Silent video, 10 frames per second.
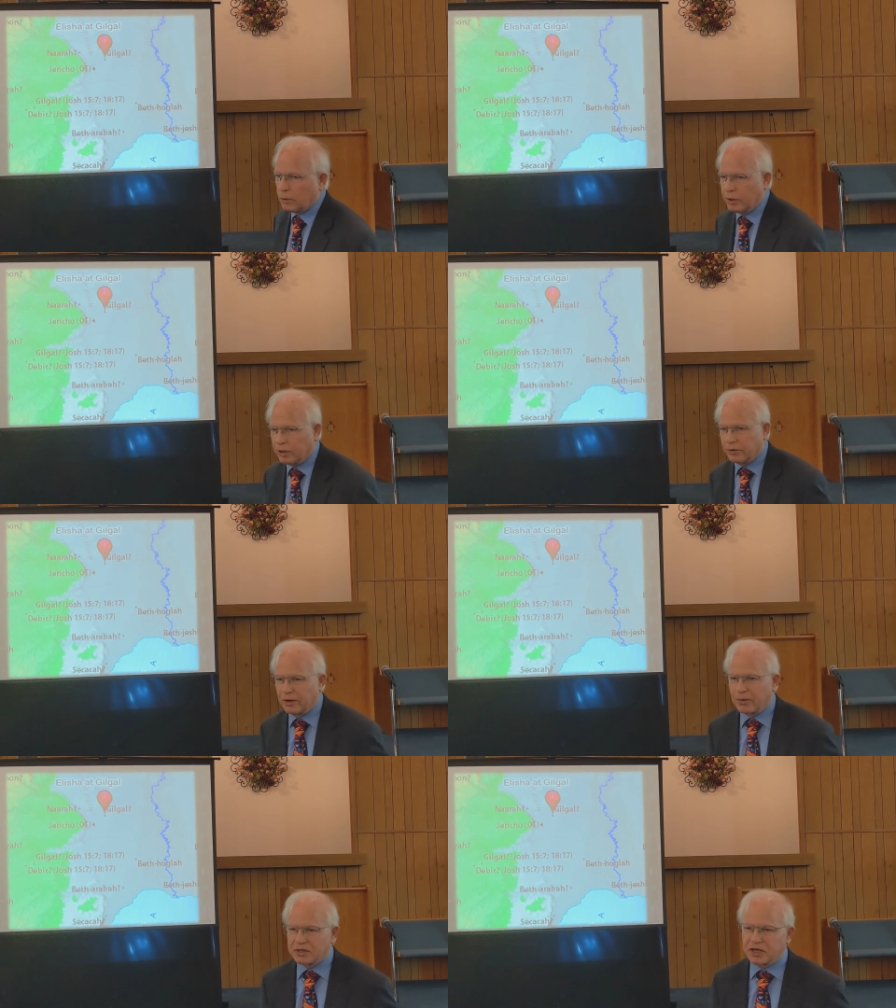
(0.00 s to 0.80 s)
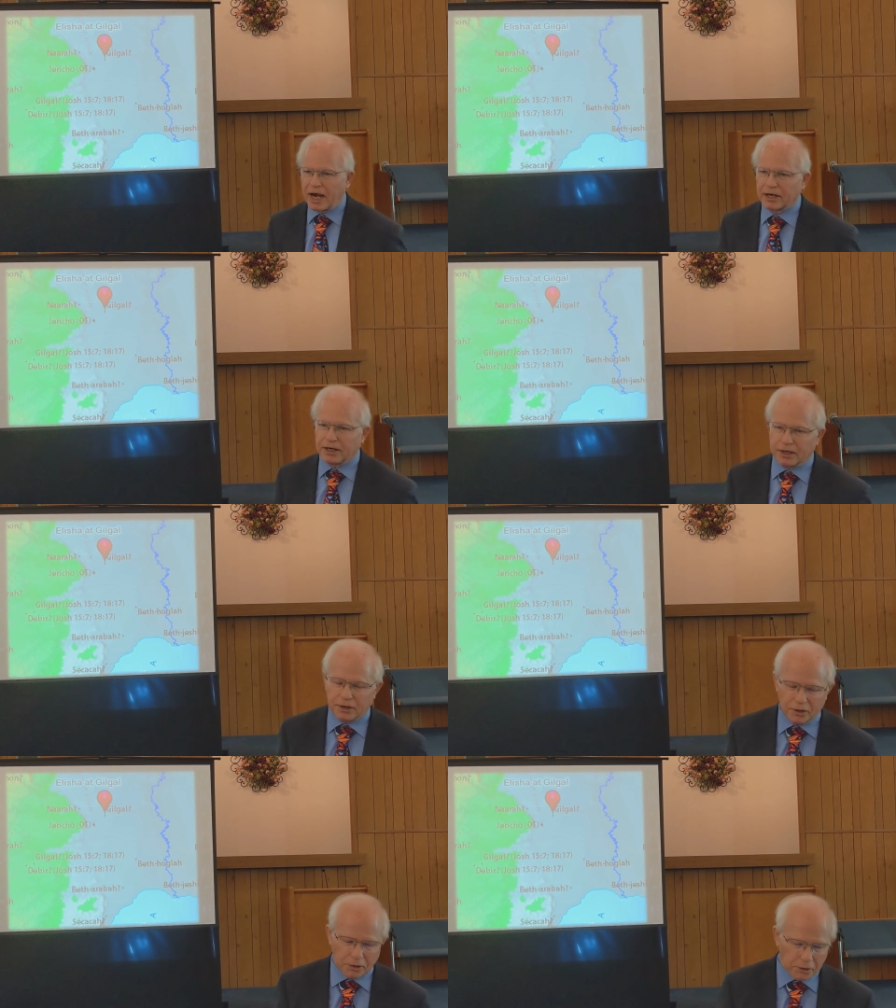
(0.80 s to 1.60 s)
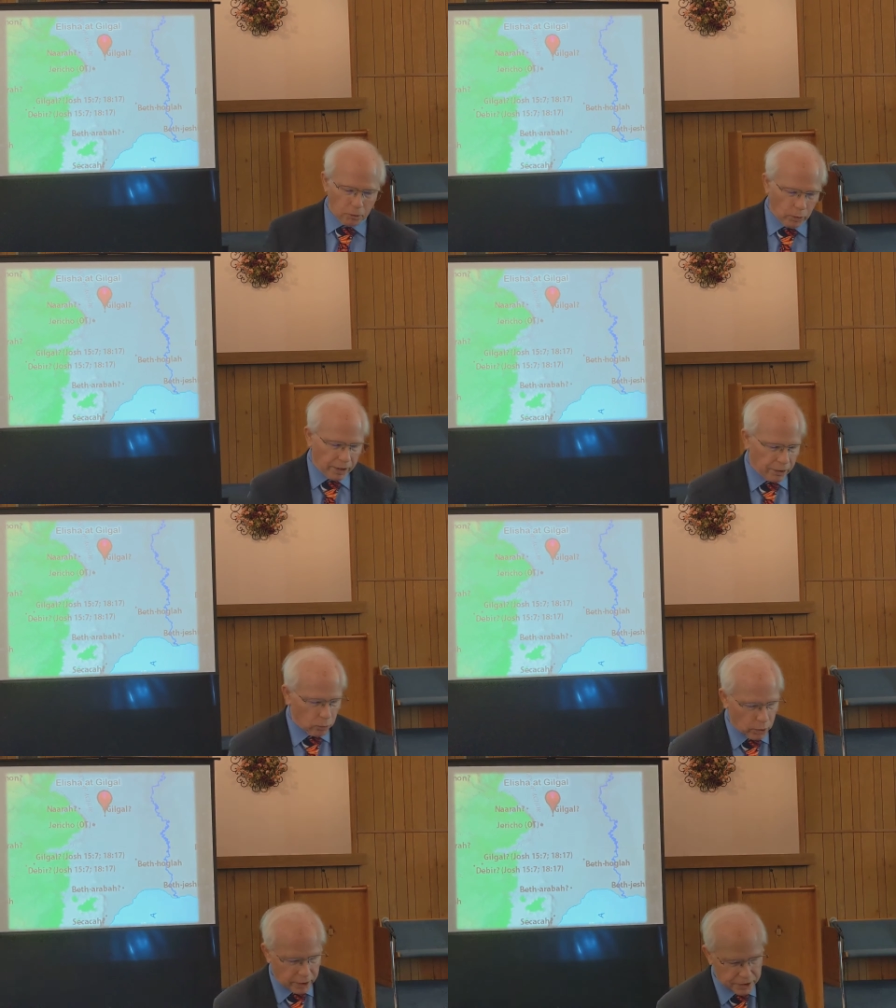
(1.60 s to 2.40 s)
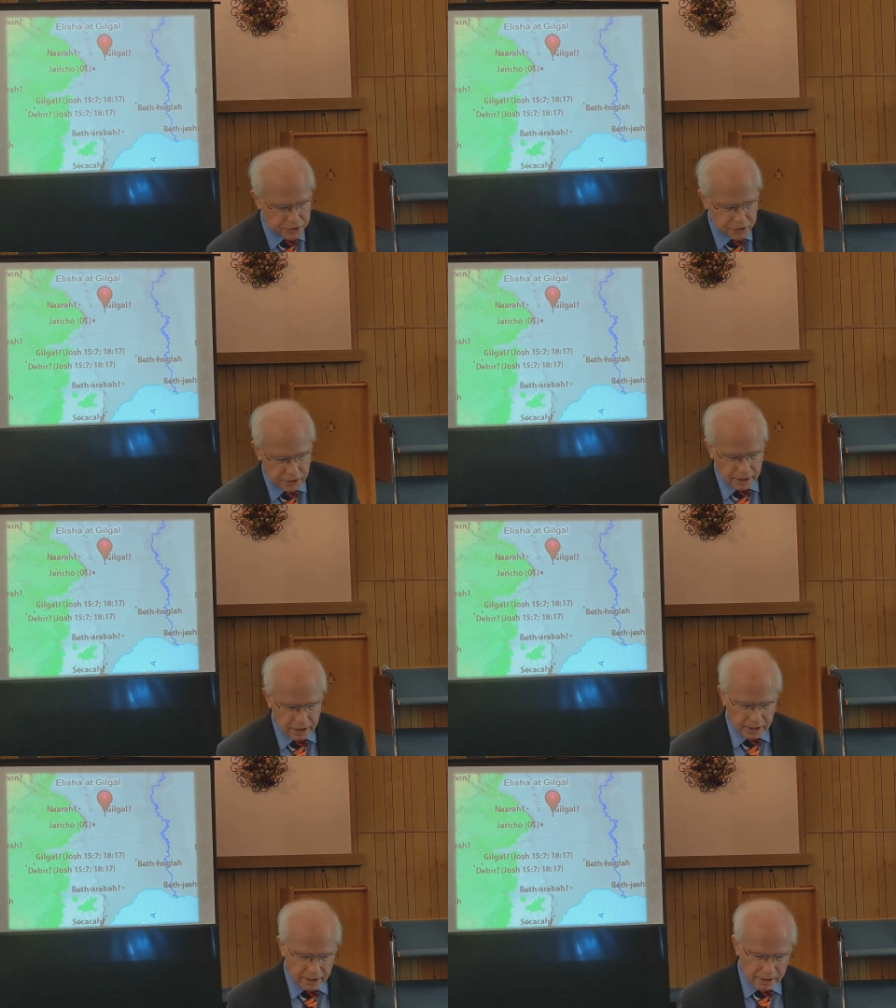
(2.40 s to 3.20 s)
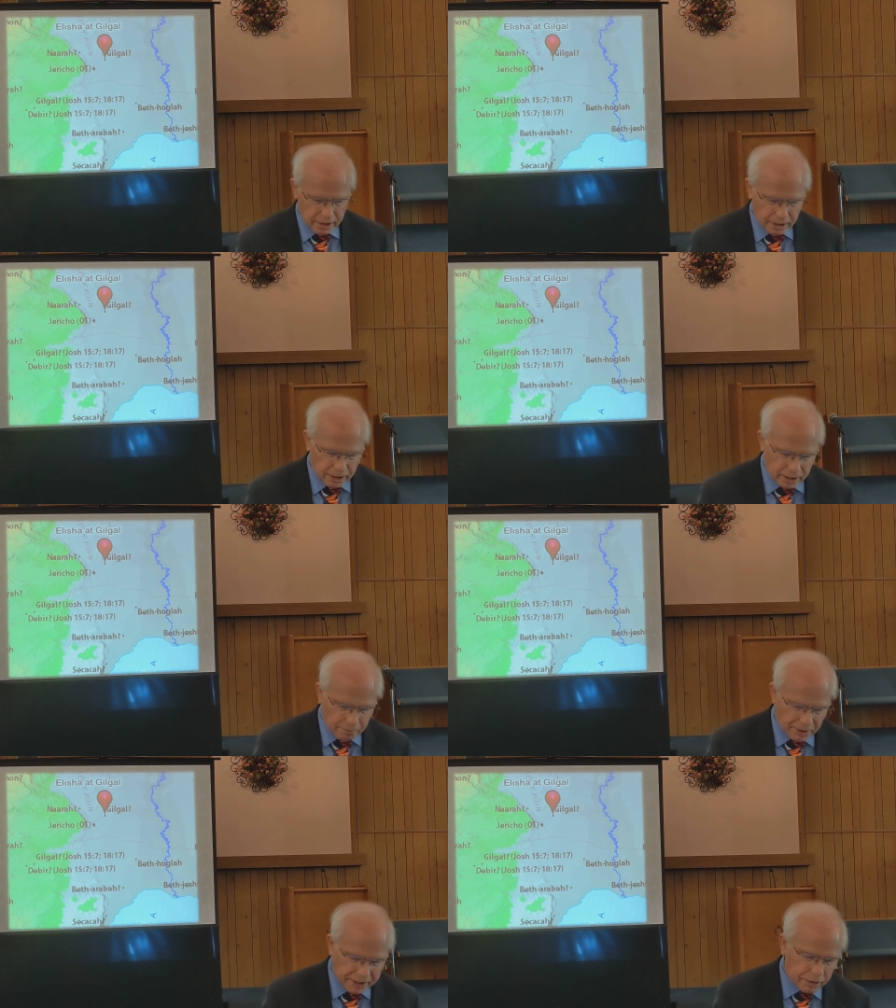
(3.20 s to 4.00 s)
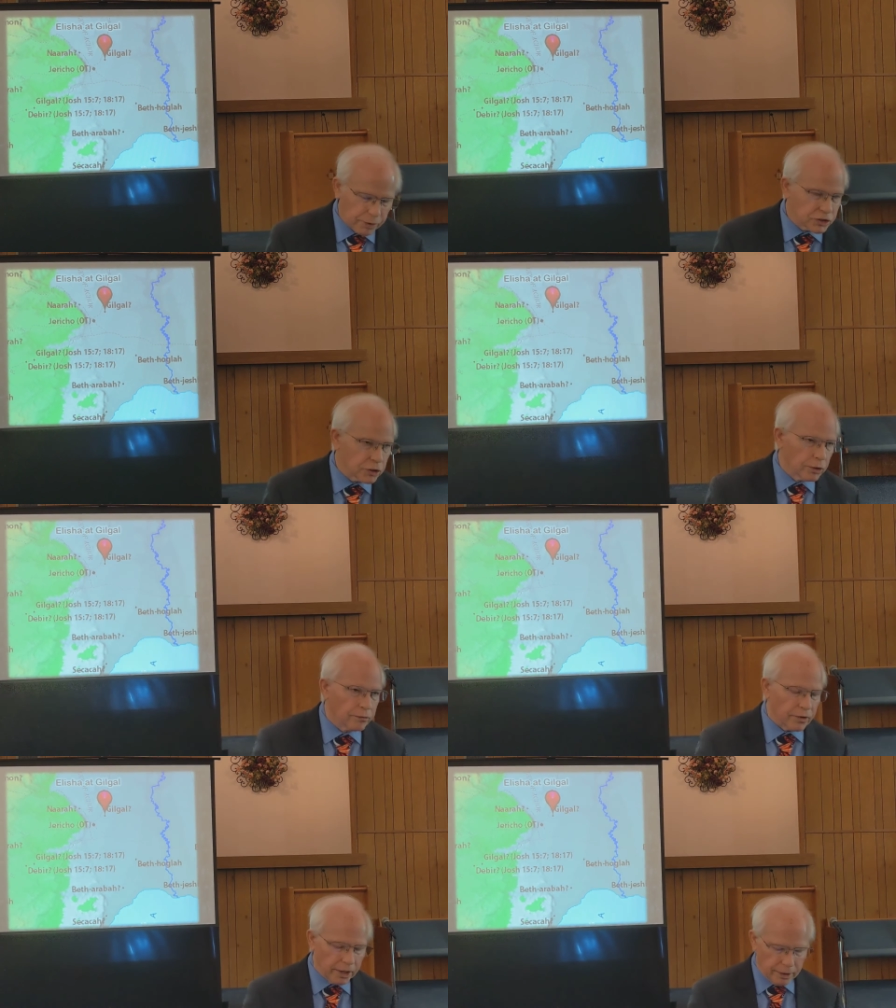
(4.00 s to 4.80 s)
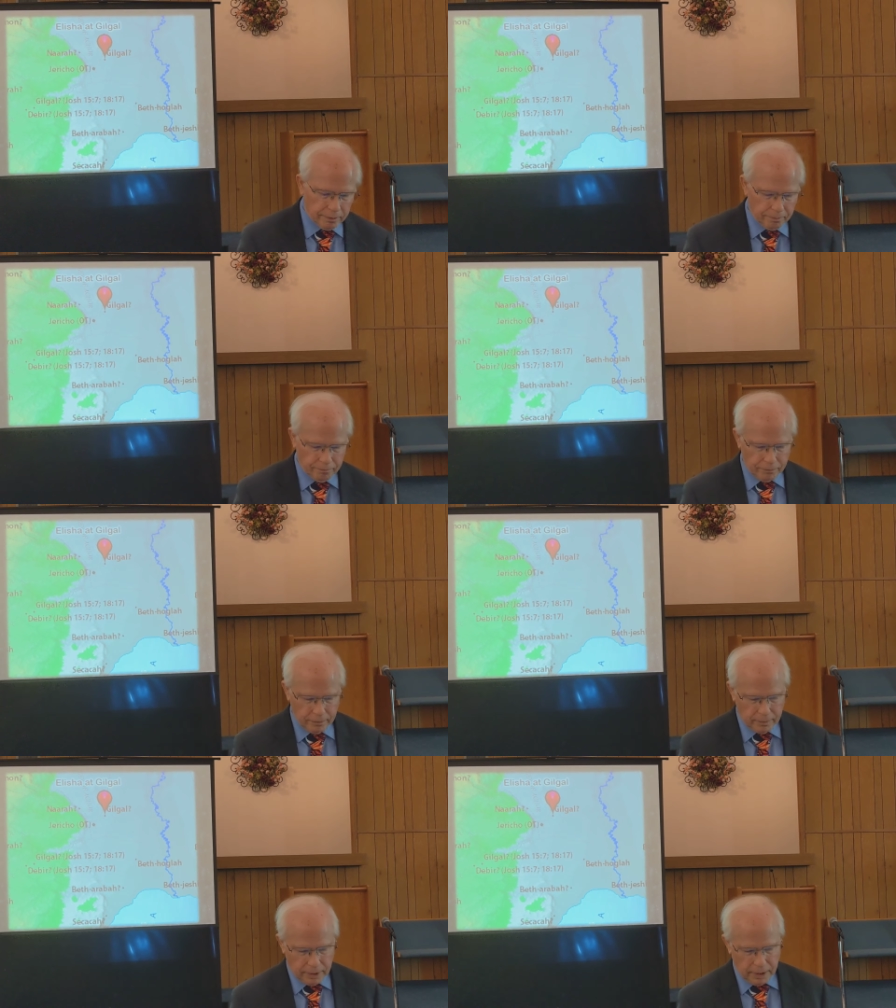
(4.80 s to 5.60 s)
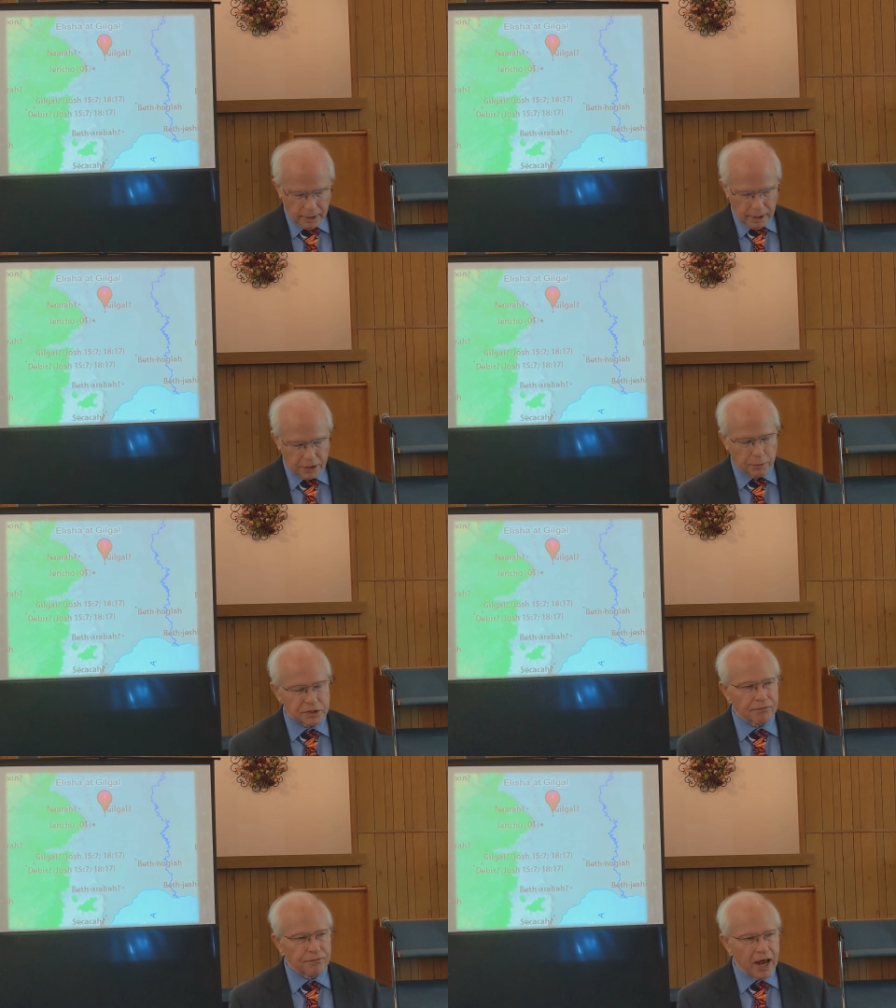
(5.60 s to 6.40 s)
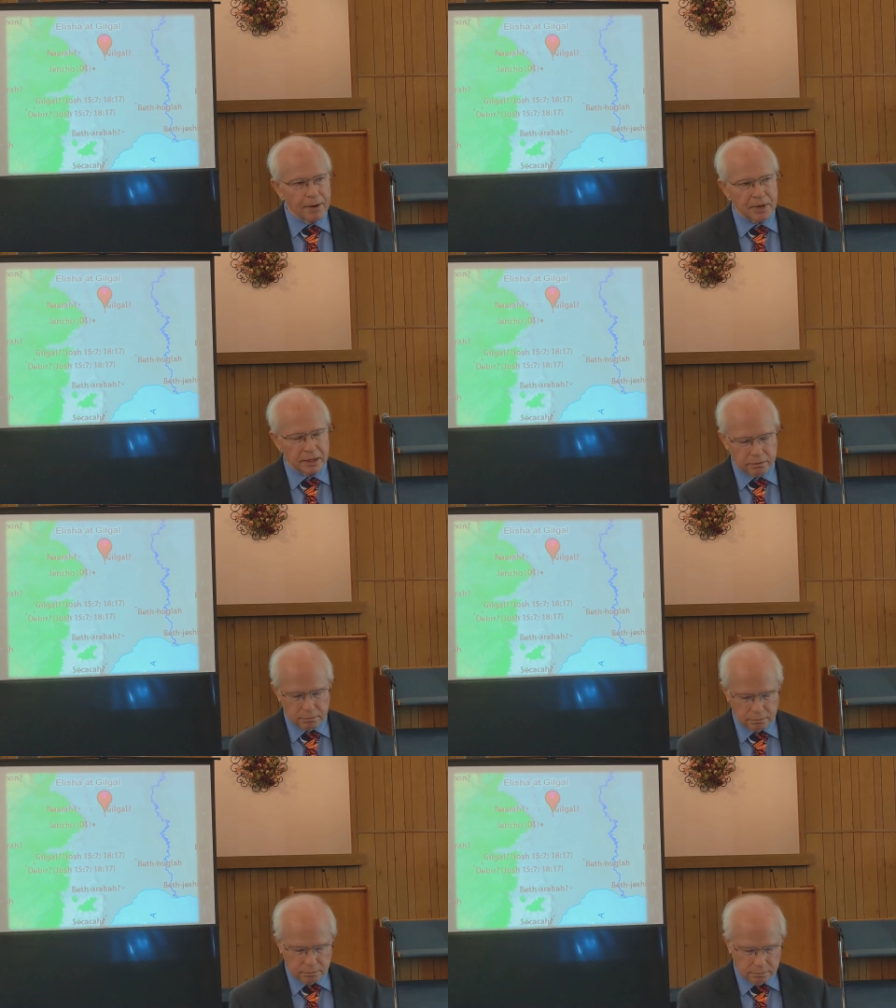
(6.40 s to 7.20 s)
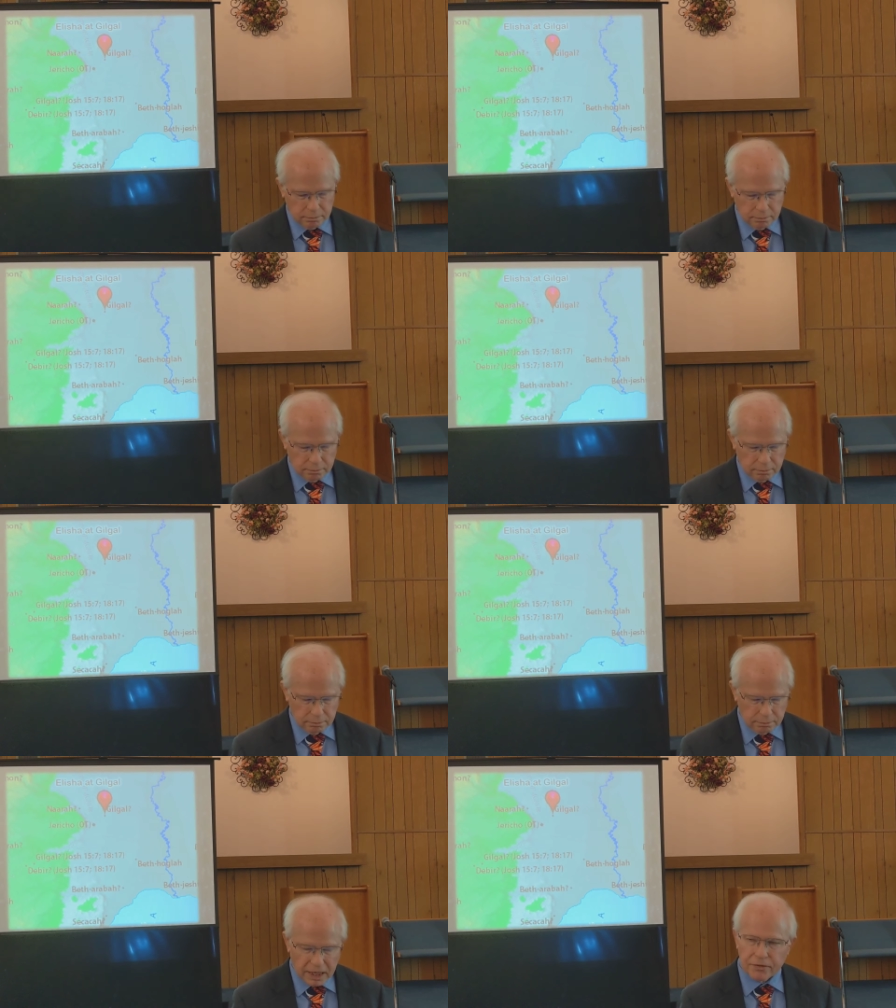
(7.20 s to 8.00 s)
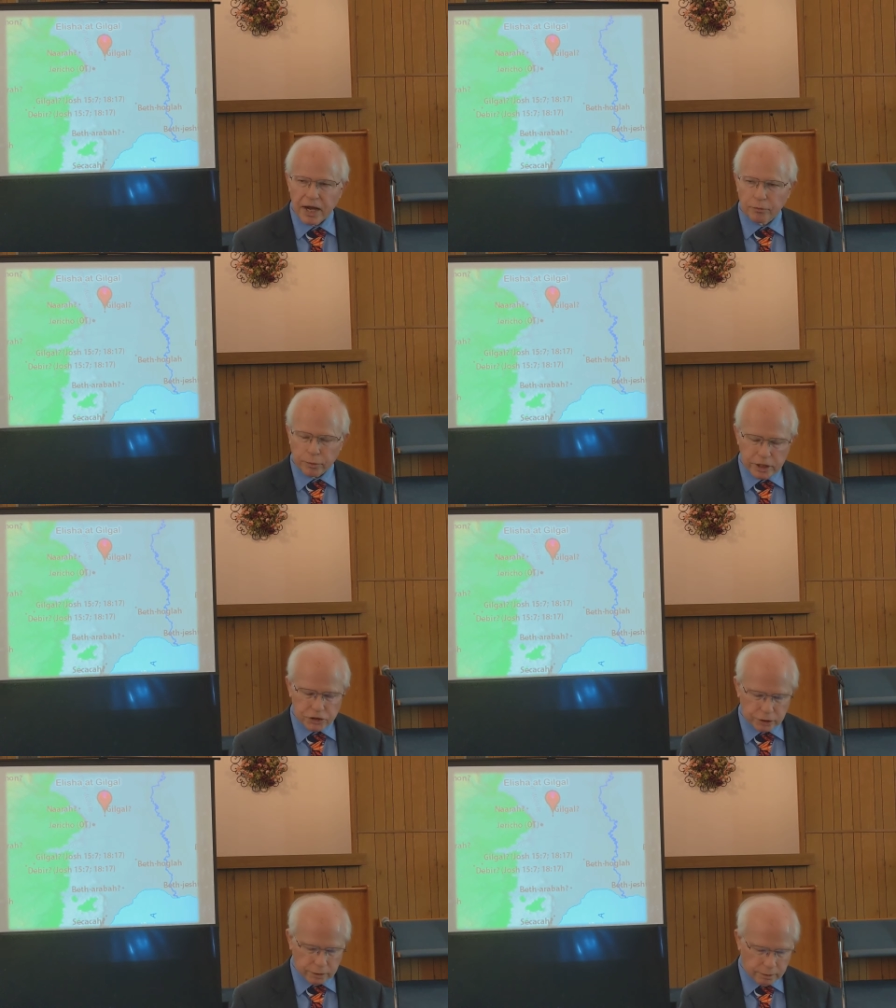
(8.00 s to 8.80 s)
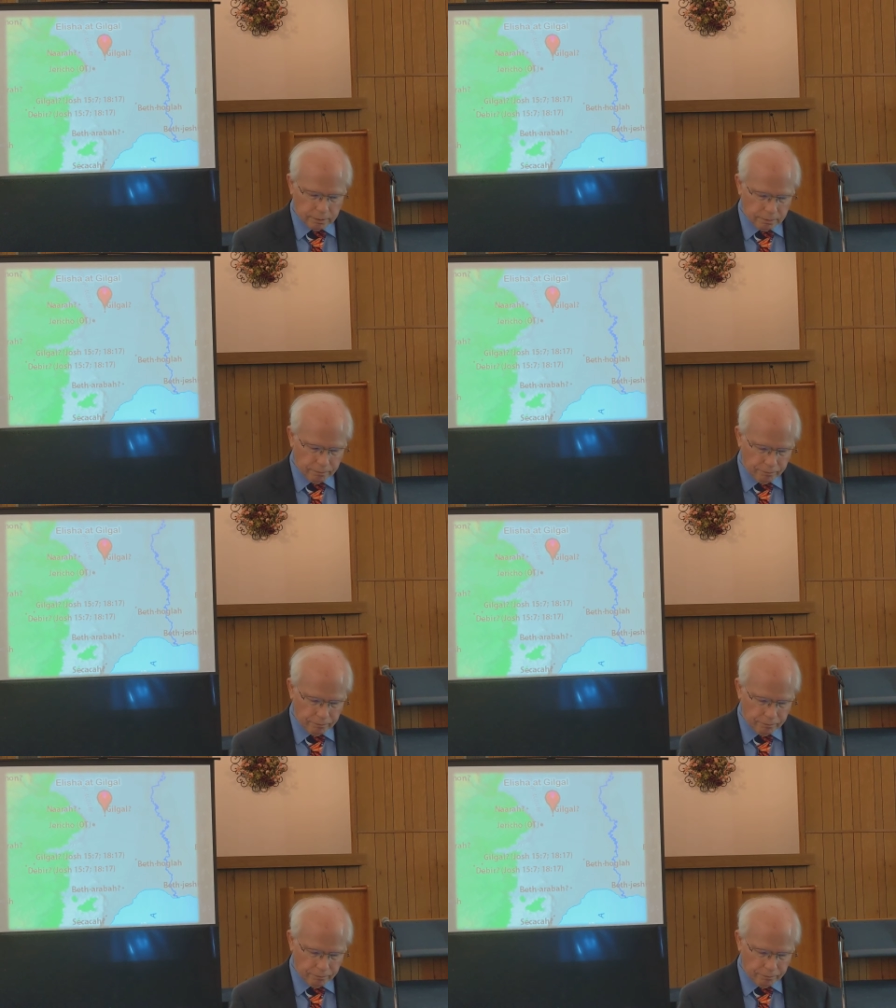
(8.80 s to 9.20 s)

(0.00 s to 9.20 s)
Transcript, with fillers: We don't know exactly where it was. But he returned there, and there was a famine in that region.